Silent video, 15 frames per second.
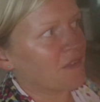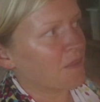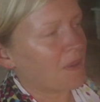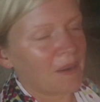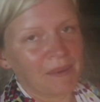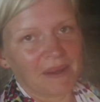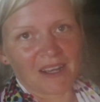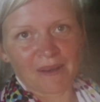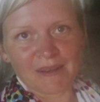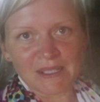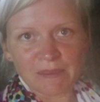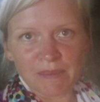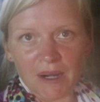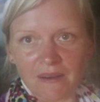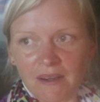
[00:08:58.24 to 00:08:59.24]
for where we're going
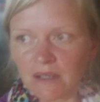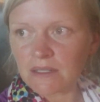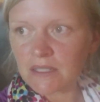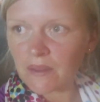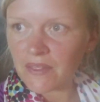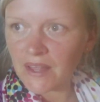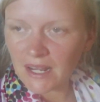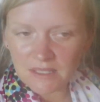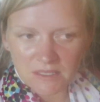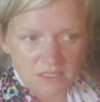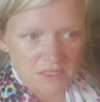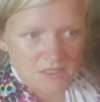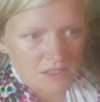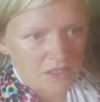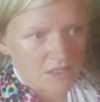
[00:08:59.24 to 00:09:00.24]
tomorrow, so that
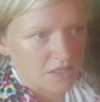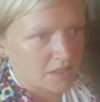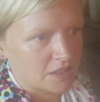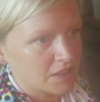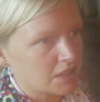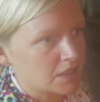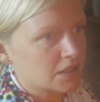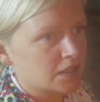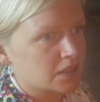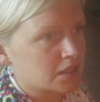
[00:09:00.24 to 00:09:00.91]
is good.